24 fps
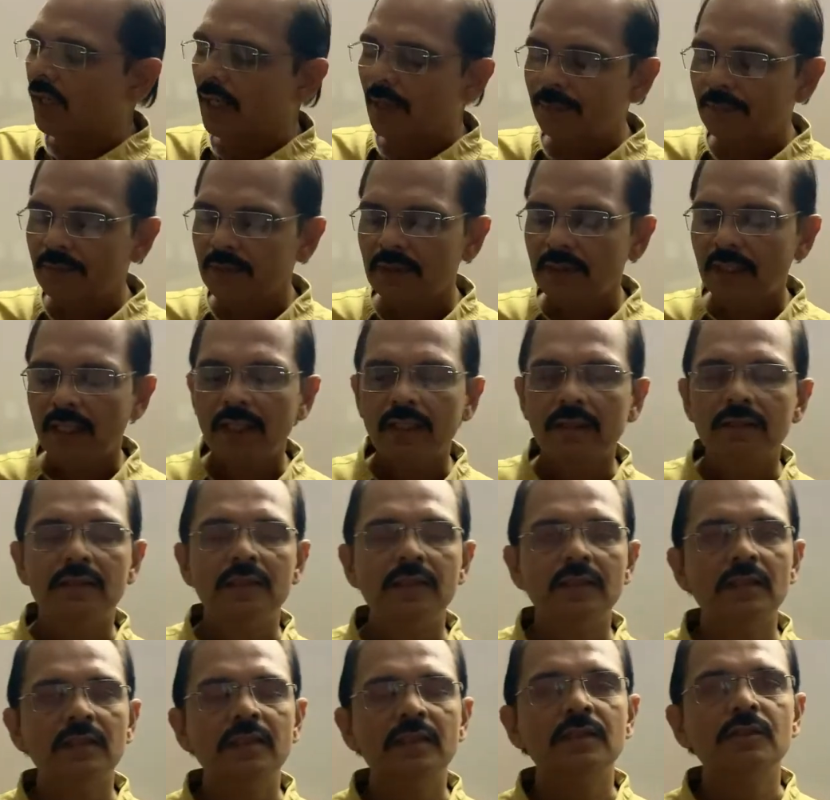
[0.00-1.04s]
after that,
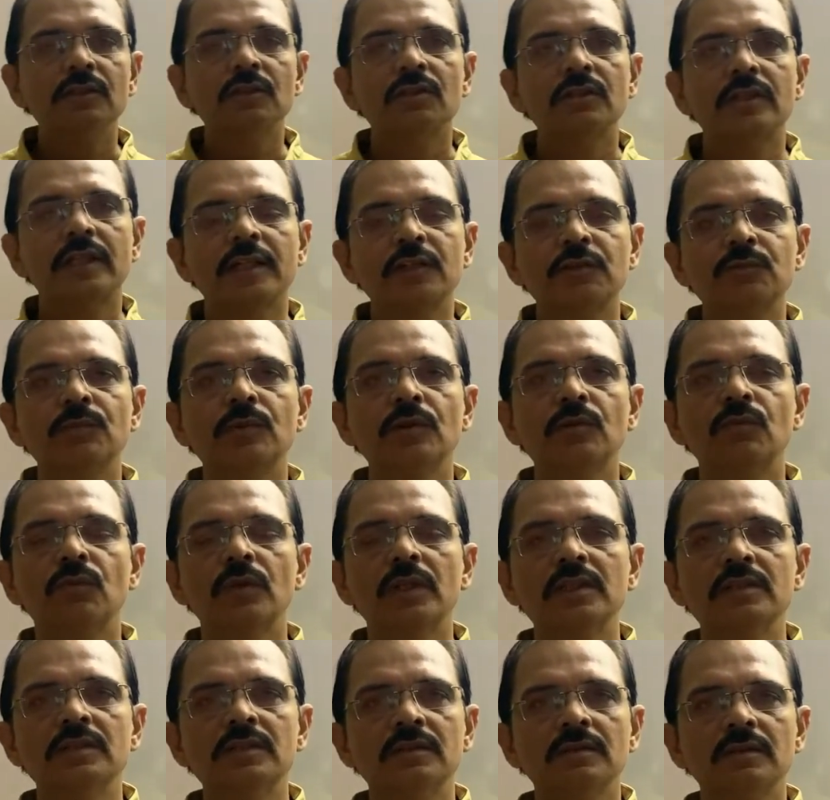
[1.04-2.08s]
here in your textbook,
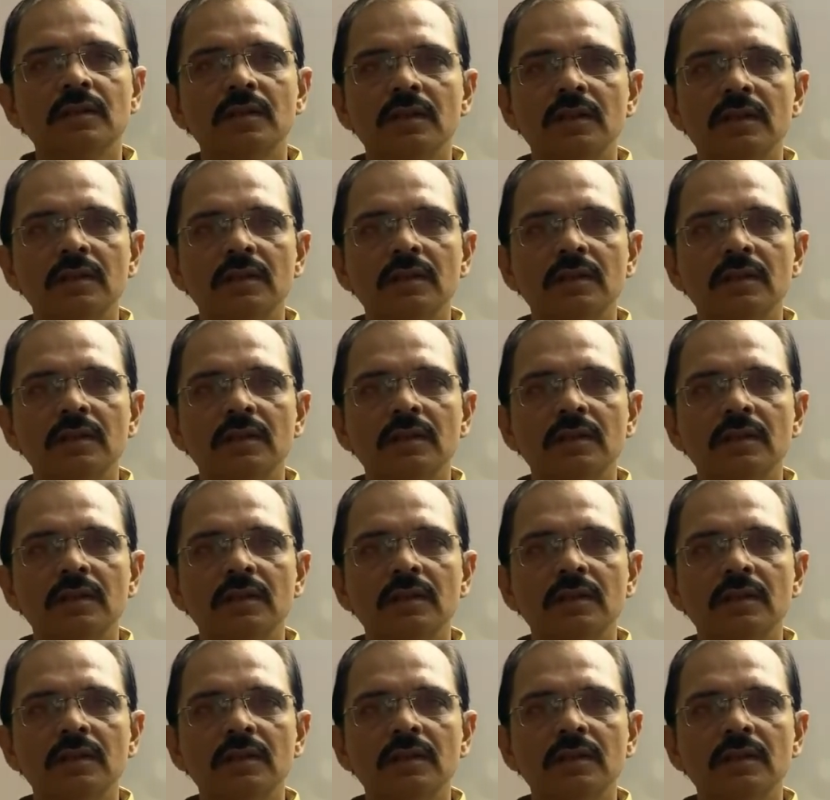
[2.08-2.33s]
once